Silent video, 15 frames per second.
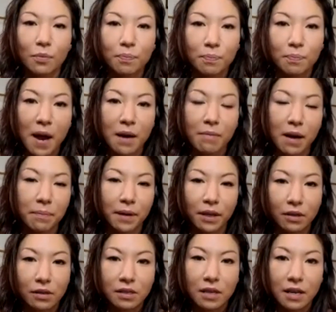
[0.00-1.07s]
paid my
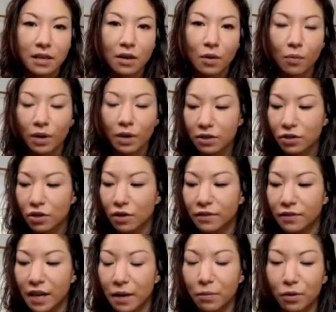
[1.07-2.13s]
bills. I didn't want to serve
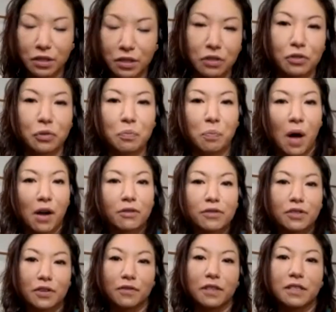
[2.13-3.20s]
tables and do bottle
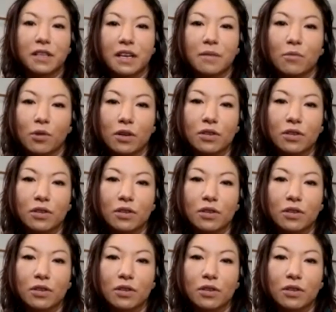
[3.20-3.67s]
service anymore.